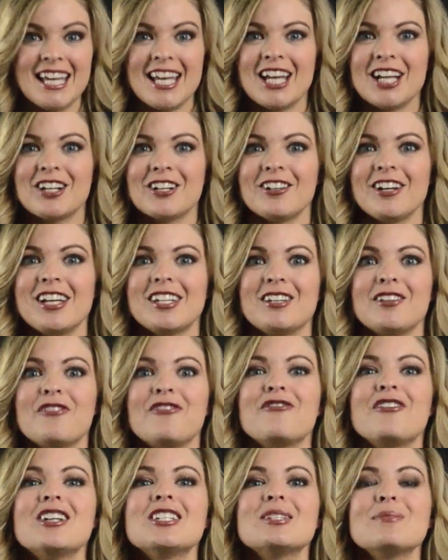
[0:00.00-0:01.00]
It created a
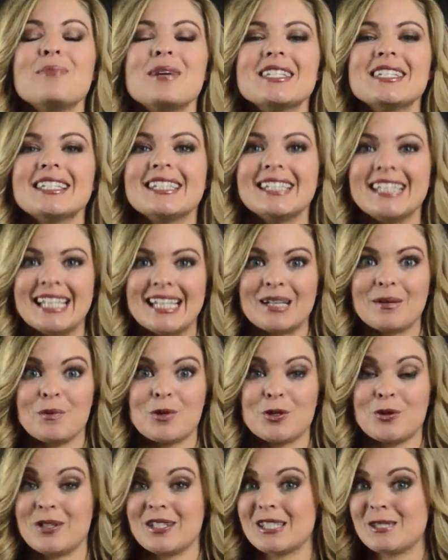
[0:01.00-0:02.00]
fundamental link
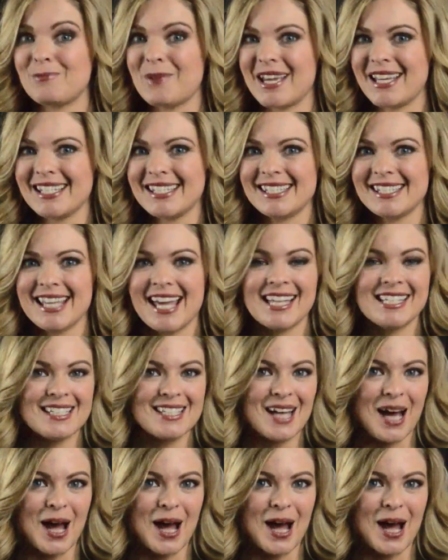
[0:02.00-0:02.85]
between space and